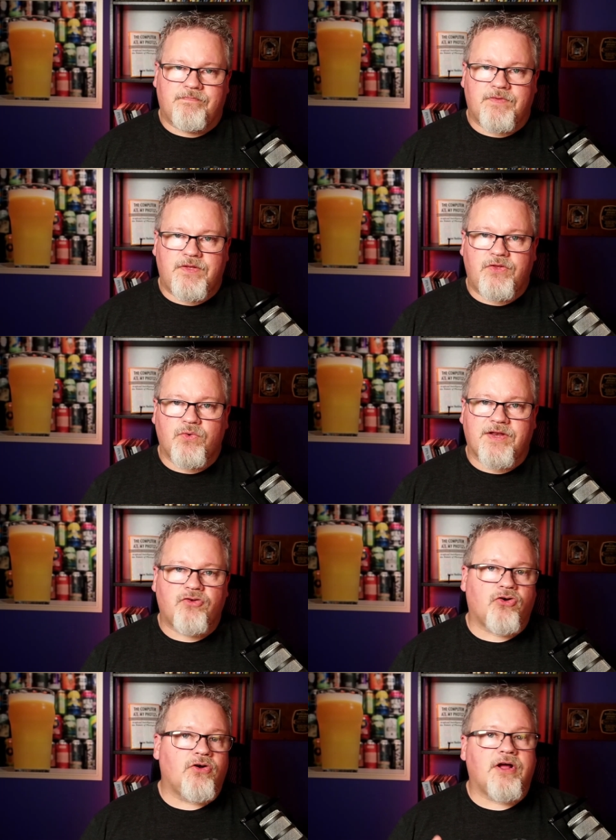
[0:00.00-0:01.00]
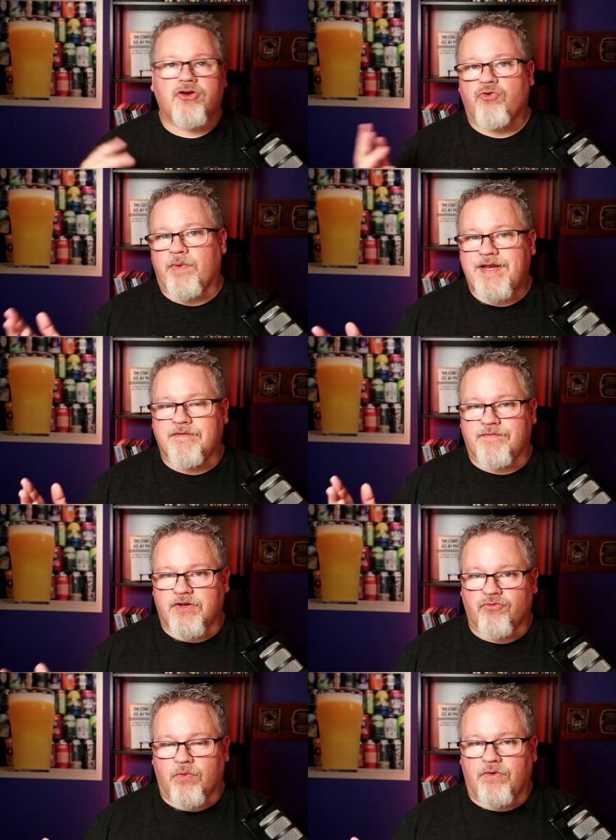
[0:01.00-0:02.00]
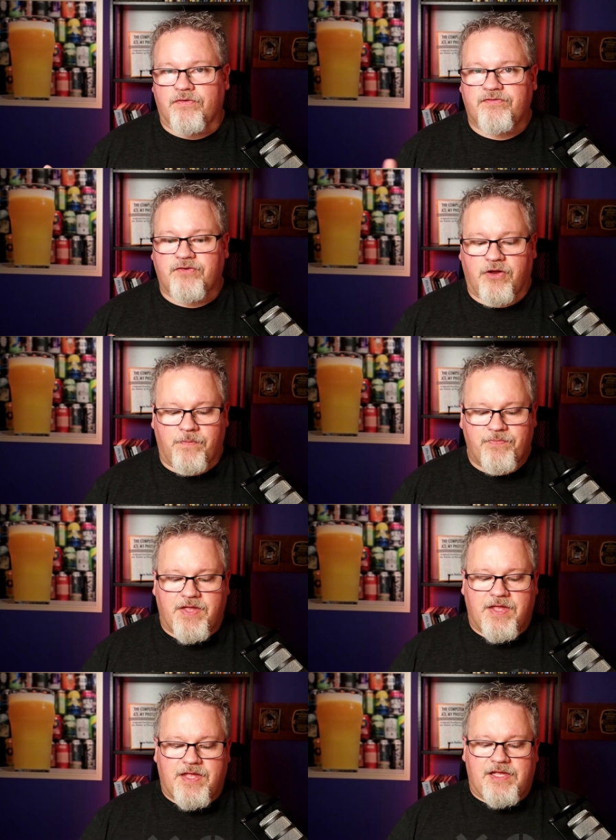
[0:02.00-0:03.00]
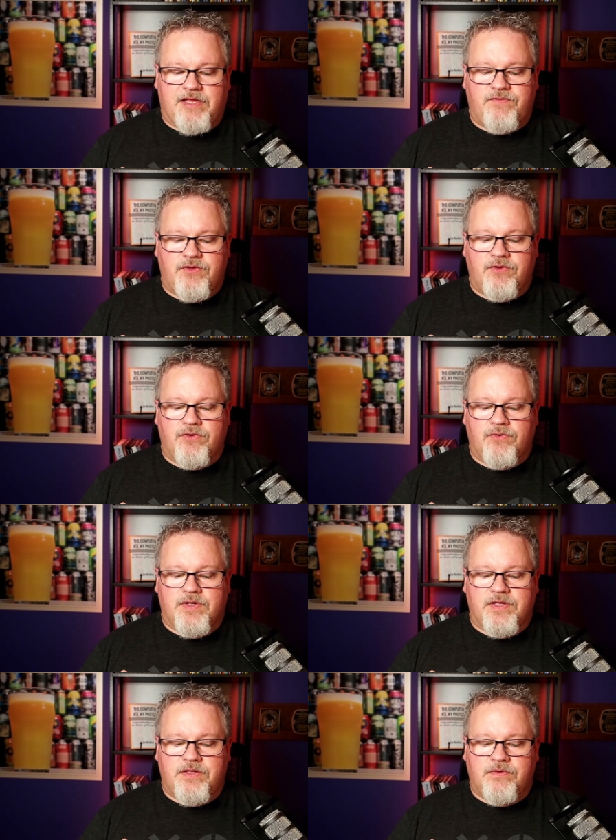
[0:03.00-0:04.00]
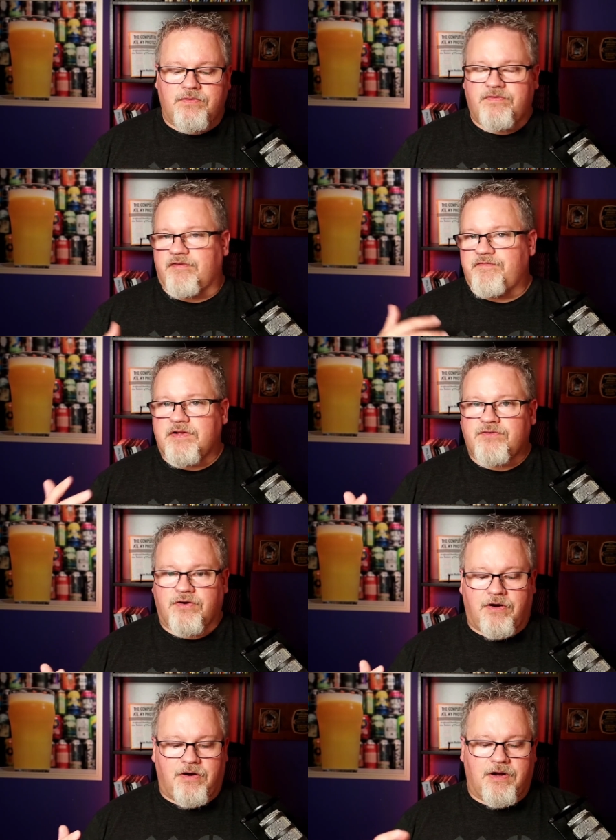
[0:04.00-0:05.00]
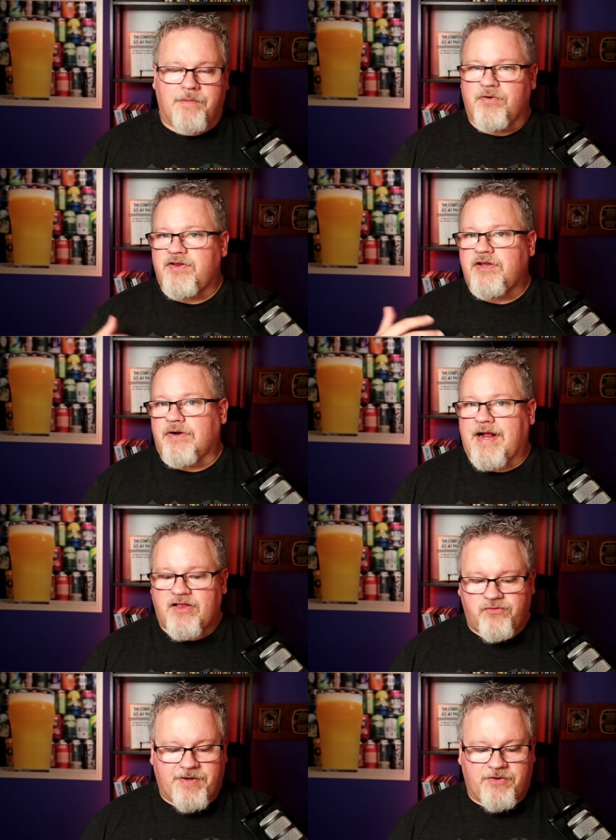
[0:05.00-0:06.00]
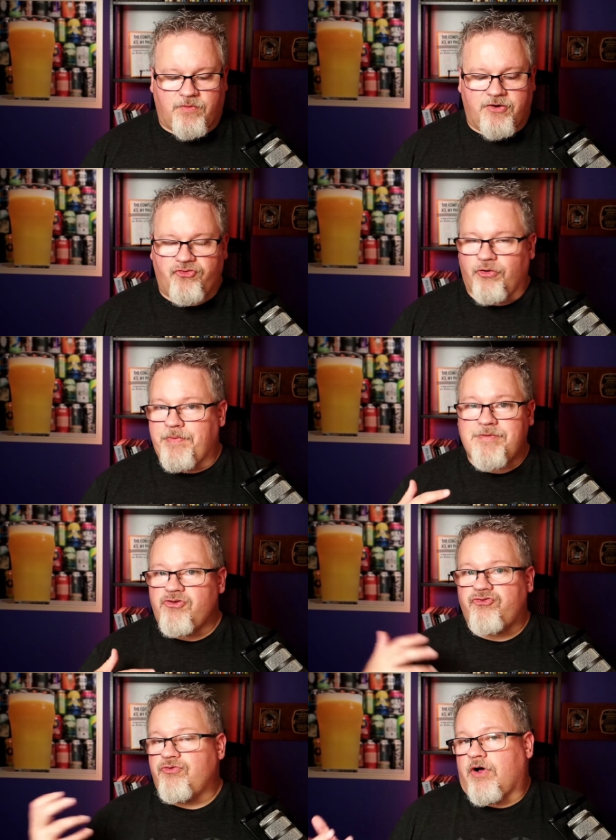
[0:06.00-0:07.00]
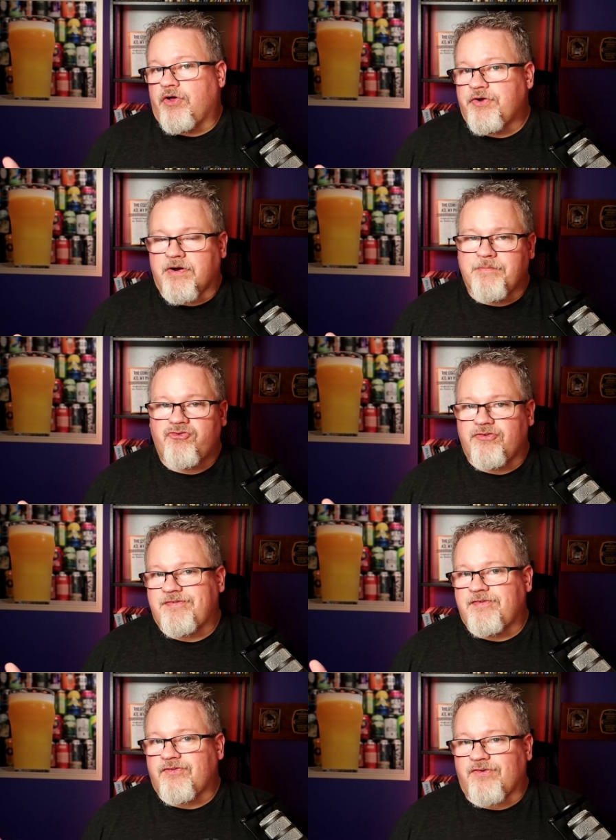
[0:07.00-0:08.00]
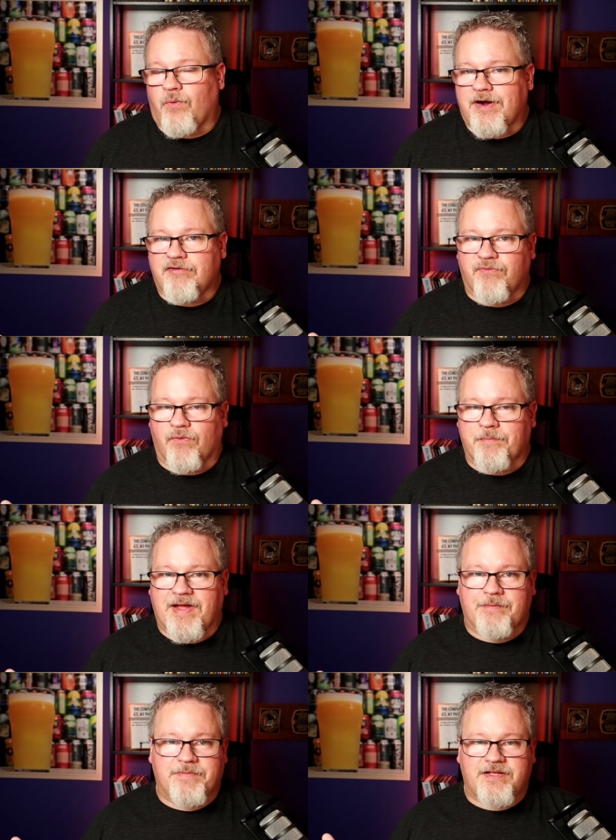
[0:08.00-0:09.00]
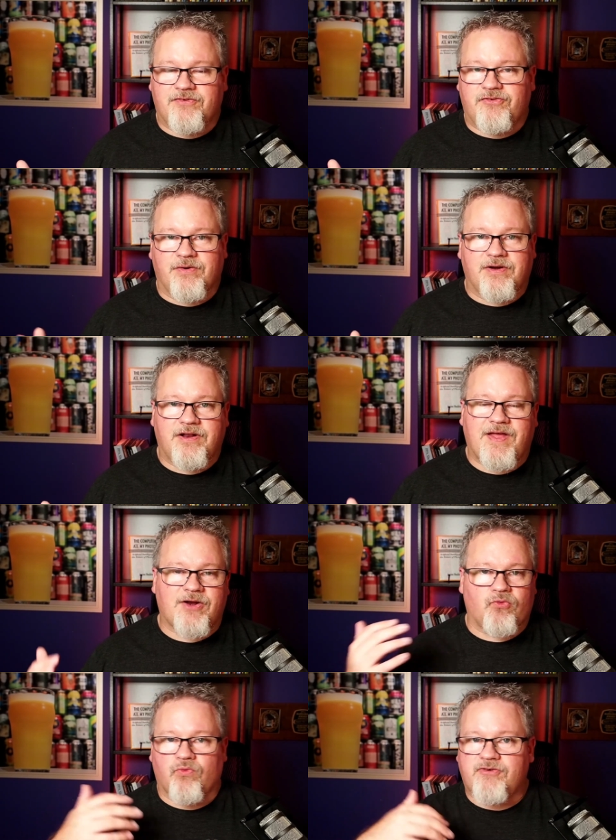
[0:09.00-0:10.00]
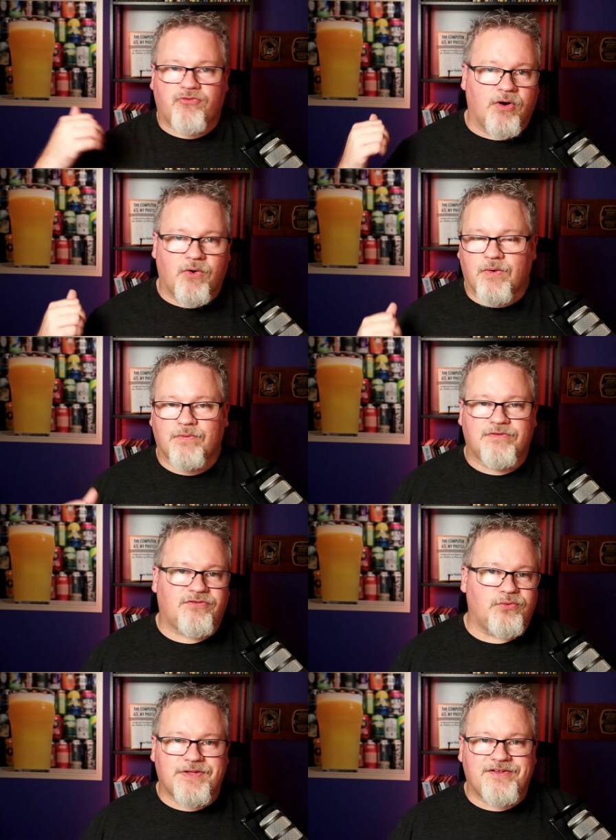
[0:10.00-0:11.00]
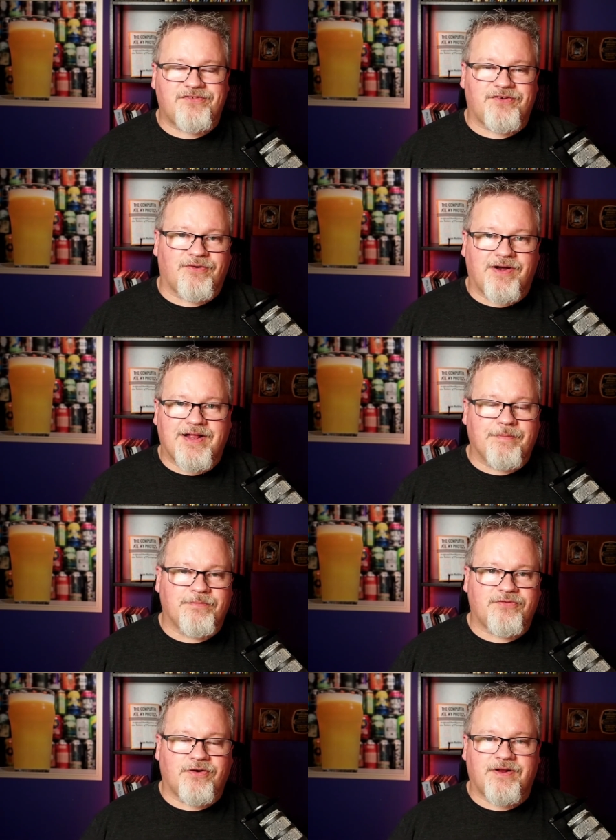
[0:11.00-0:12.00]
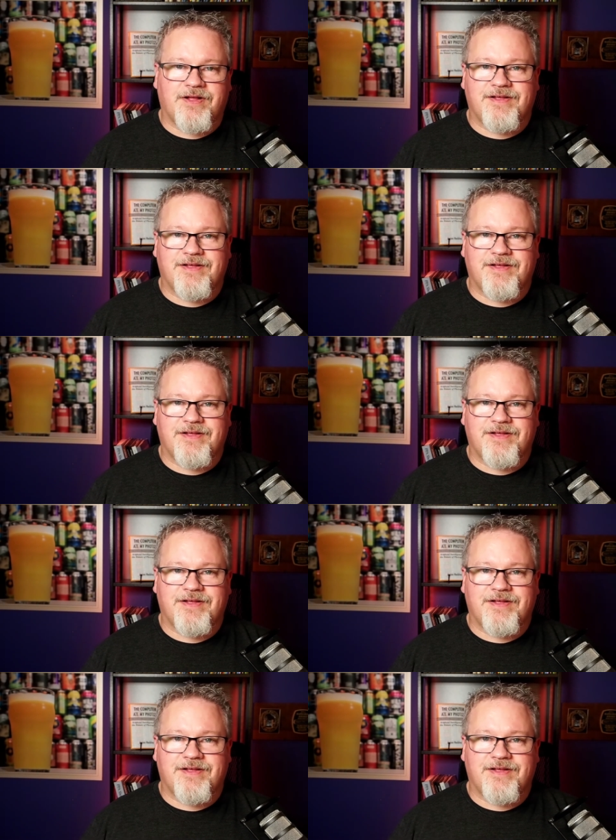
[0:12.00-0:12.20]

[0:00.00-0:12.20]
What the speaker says: You can turn on creative controls. So if you use a filter or a particular aspect ratio, maybe you shoot all your images in square format because you're into that retro old school Instagram circa,